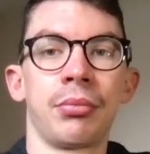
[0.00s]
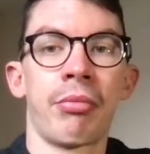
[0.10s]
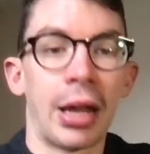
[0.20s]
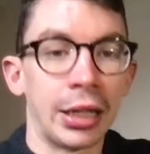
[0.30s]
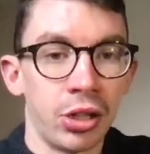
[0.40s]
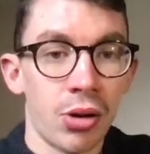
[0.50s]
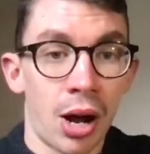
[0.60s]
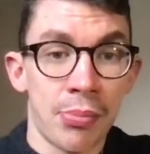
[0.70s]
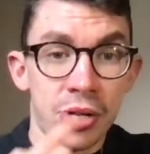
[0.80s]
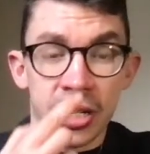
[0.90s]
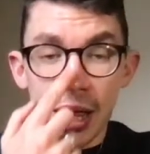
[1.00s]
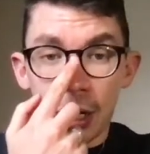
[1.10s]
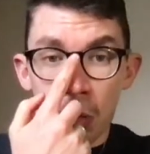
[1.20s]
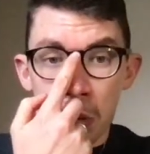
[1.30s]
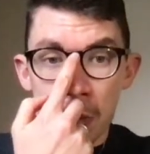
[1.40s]
Thank you. I appreciate the
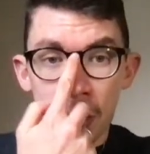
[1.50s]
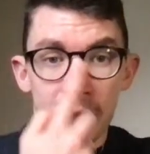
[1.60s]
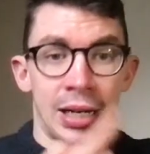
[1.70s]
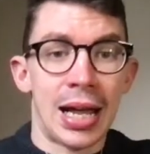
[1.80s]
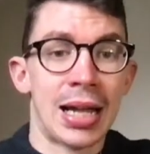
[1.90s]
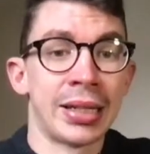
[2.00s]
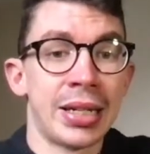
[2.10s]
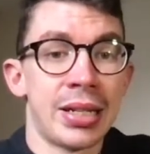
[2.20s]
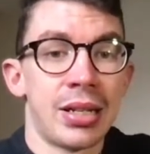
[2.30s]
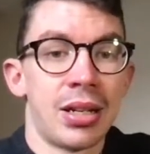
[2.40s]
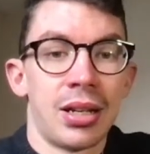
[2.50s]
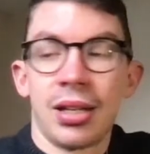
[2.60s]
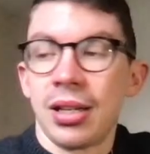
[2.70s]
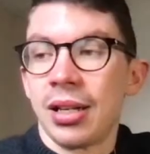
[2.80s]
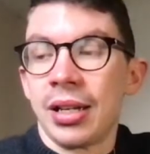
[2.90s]
compliment on the glasses.
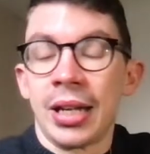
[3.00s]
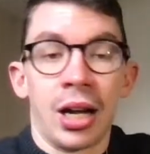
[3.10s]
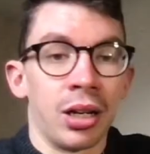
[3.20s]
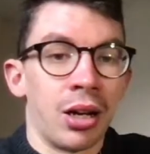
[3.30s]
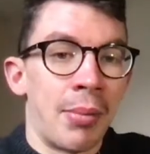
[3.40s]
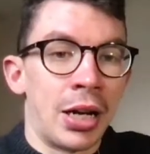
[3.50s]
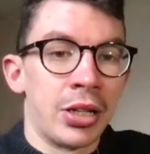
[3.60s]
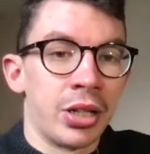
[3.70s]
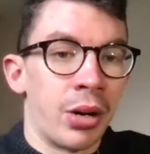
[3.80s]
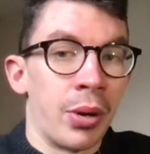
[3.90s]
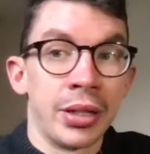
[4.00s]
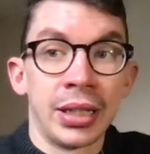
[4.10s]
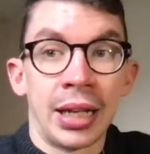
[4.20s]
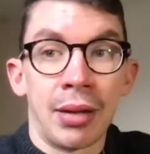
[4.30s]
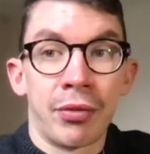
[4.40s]
Yeah, I managed. Oh well, I
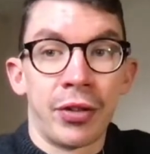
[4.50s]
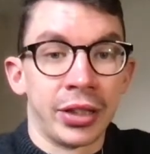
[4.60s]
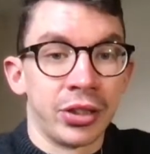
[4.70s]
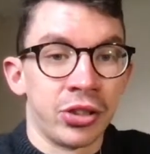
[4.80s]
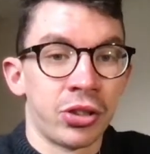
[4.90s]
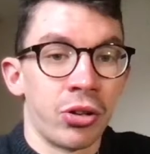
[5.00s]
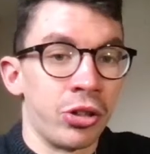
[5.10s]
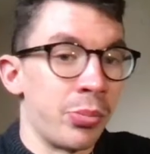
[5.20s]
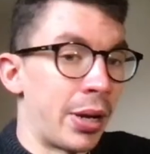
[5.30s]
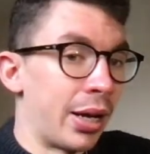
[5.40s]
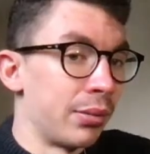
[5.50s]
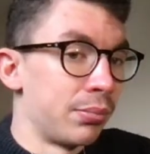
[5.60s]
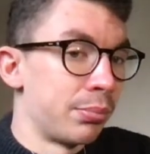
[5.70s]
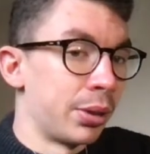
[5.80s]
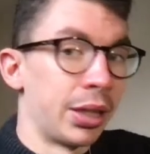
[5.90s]
didn't get them fixed. I just got a new pair.
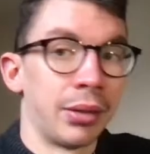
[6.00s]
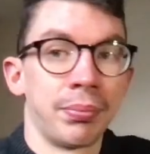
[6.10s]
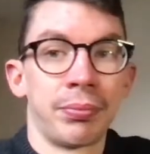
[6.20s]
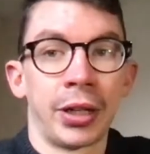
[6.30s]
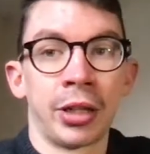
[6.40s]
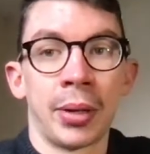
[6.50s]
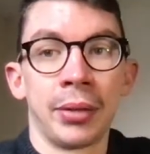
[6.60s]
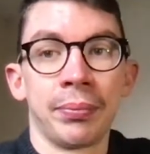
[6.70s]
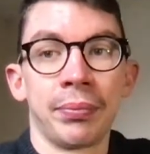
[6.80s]
But yeah, thank you, mate.